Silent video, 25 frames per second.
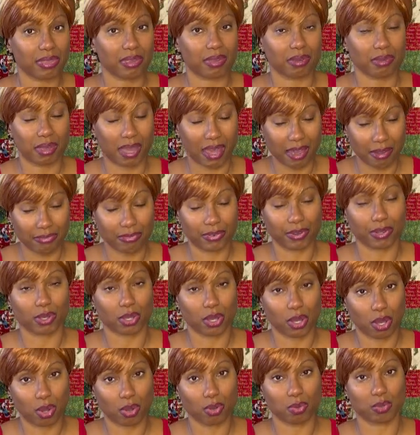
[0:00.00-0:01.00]
effort
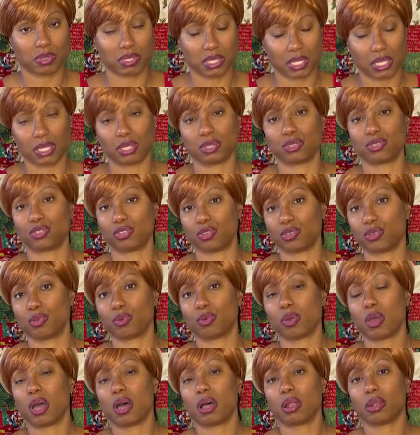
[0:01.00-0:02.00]
goes into
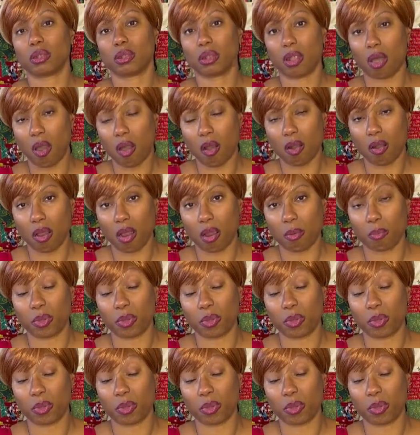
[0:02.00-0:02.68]
long arming,